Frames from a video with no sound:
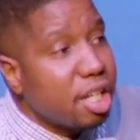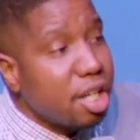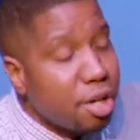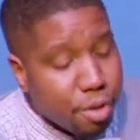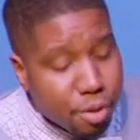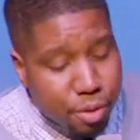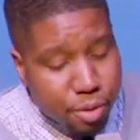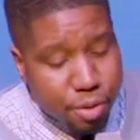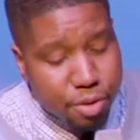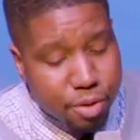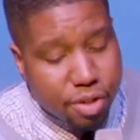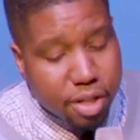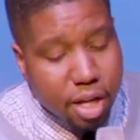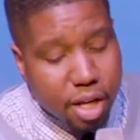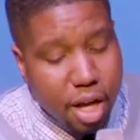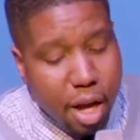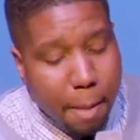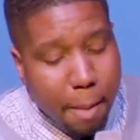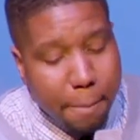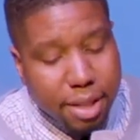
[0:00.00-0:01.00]
news,
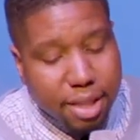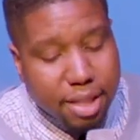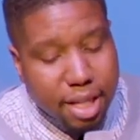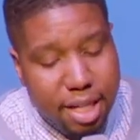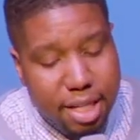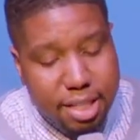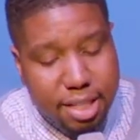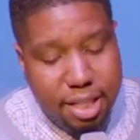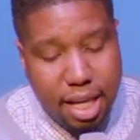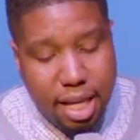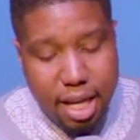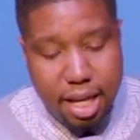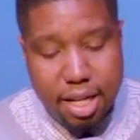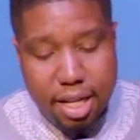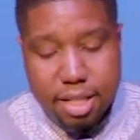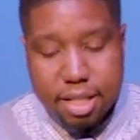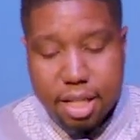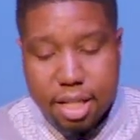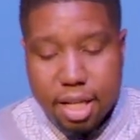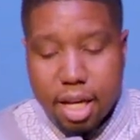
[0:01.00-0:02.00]
but then he
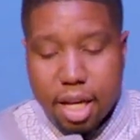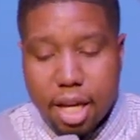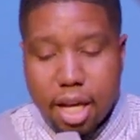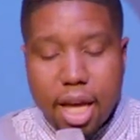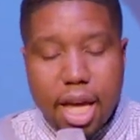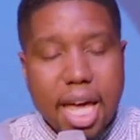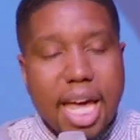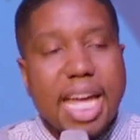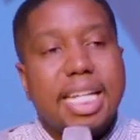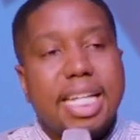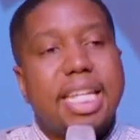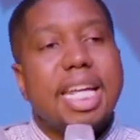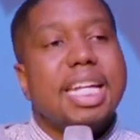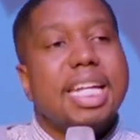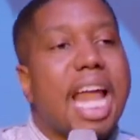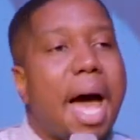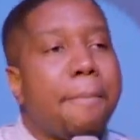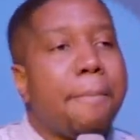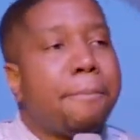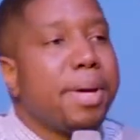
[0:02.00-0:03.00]
says it
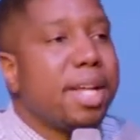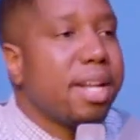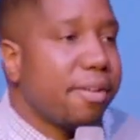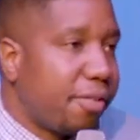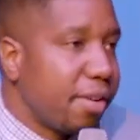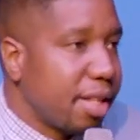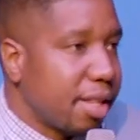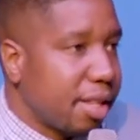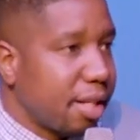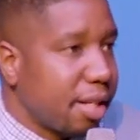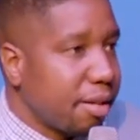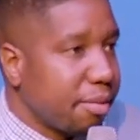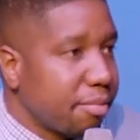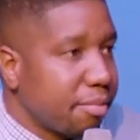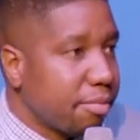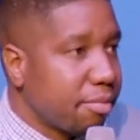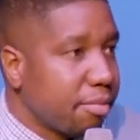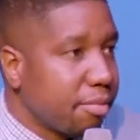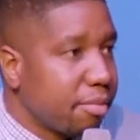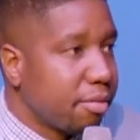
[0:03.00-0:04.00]
did not benefit them.
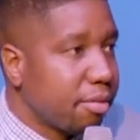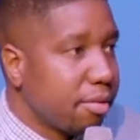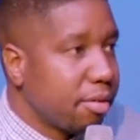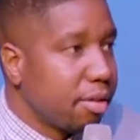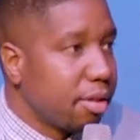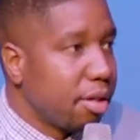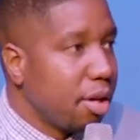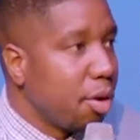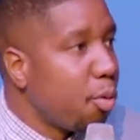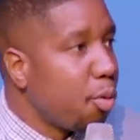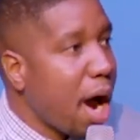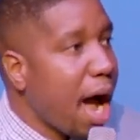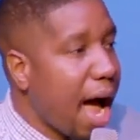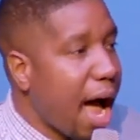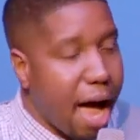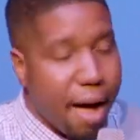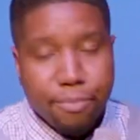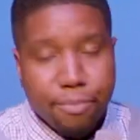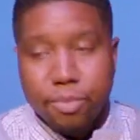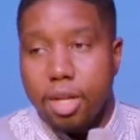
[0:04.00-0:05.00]

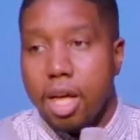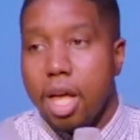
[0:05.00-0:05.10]
Why?